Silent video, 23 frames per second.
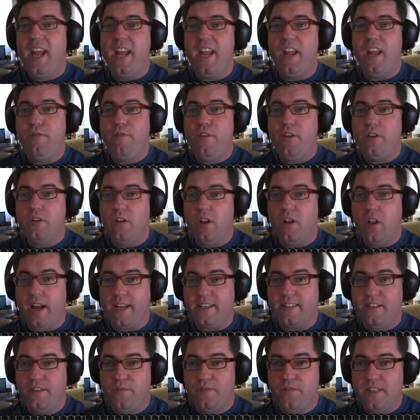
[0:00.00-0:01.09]
If you'd like
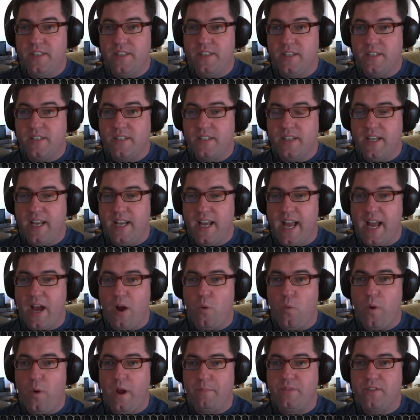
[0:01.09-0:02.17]
to visit
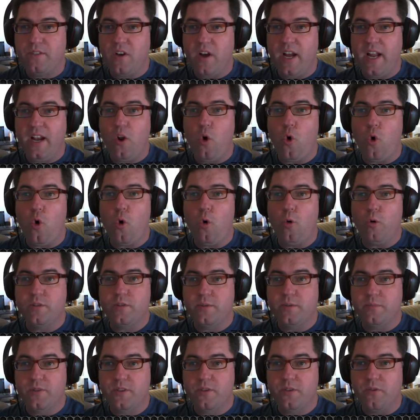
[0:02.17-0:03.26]
our website or
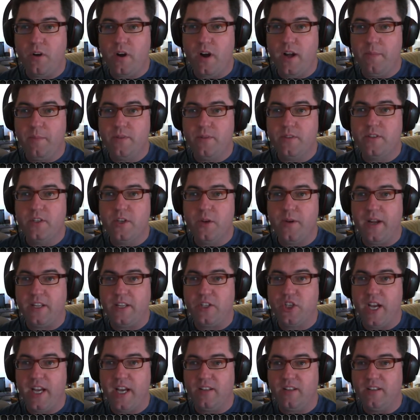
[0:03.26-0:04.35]
subscribe to our
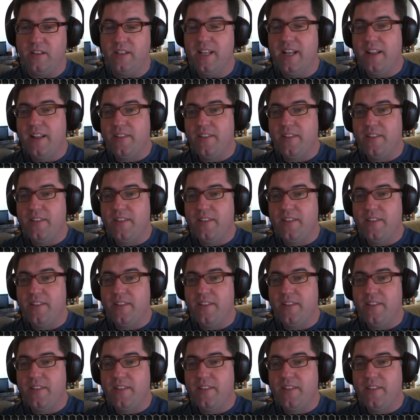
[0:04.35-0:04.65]
channel,